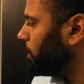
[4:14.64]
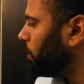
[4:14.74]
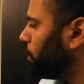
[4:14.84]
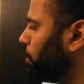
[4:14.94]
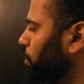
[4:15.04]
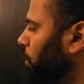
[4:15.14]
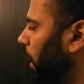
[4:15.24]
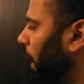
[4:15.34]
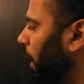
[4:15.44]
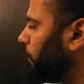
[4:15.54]
you
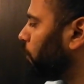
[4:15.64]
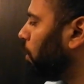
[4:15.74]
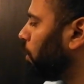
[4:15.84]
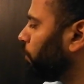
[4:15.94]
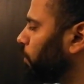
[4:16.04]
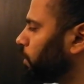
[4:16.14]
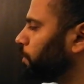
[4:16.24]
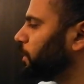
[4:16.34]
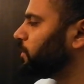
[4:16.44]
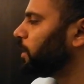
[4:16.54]
have gone for the
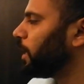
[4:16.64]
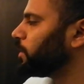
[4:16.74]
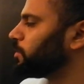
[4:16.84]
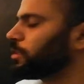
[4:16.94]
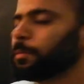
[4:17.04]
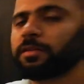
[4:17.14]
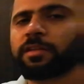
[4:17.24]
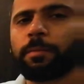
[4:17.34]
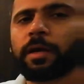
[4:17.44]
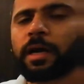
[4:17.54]
PCI in the stable
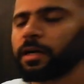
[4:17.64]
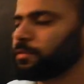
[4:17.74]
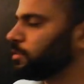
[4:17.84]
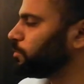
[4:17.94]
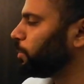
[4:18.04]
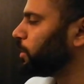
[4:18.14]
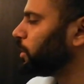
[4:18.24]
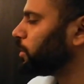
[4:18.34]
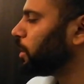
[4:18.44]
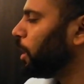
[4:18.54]
ischemic heart disease
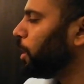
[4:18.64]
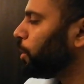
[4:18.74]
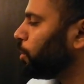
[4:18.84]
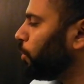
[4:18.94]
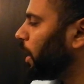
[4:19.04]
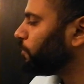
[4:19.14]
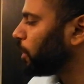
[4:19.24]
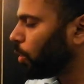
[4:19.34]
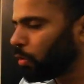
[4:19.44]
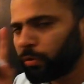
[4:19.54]
patients, you have
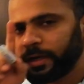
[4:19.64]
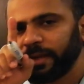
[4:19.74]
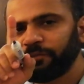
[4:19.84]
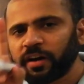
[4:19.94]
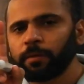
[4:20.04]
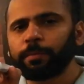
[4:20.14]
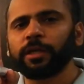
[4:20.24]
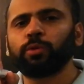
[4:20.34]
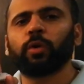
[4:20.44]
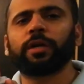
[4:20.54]
the only one
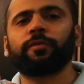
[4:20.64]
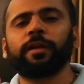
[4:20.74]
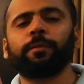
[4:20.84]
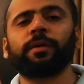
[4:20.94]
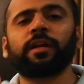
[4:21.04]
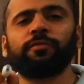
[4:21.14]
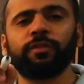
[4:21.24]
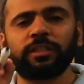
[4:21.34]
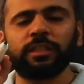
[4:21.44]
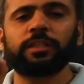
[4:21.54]
P2y12 inhibitor
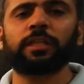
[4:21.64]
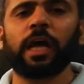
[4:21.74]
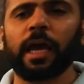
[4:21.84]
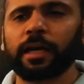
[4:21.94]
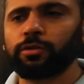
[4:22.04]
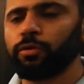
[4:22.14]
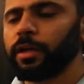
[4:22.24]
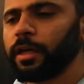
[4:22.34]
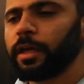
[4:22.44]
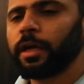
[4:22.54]
which is
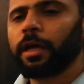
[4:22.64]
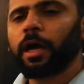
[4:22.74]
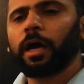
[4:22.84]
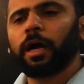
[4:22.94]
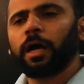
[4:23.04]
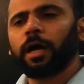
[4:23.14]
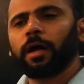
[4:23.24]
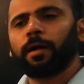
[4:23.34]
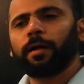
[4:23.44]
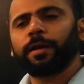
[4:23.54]
actually
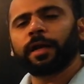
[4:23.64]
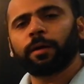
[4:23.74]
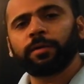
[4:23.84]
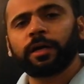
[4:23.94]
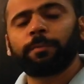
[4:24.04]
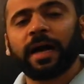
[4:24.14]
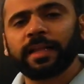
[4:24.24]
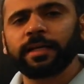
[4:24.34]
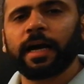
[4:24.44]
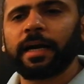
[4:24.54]
recommended by
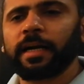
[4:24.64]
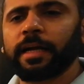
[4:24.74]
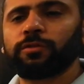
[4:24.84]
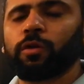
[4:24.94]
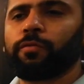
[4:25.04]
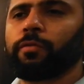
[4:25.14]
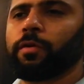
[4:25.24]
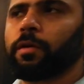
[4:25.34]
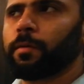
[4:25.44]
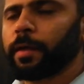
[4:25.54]
the guidelines of
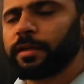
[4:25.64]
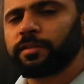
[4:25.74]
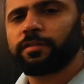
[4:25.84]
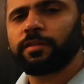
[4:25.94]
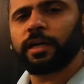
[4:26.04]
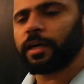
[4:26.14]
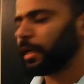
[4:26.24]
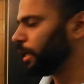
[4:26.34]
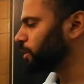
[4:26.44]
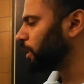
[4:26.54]
ACC and
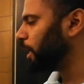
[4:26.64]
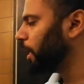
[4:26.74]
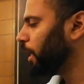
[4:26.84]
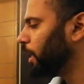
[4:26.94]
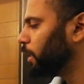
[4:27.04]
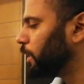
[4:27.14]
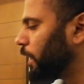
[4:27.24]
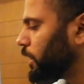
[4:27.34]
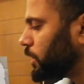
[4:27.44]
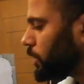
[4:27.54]
AHA,
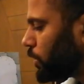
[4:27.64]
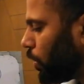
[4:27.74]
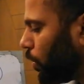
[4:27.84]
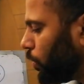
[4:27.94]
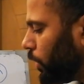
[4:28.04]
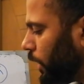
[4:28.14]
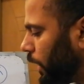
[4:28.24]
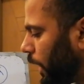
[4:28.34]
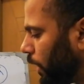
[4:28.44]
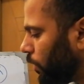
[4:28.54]
that is
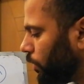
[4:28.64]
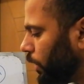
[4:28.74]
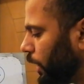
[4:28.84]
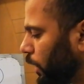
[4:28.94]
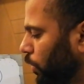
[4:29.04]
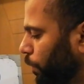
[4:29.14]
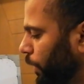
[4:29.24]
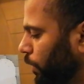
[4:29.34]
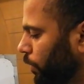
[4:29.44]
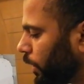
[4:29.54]
only and only
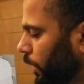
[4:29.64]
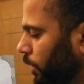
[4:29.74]
clopidogrel.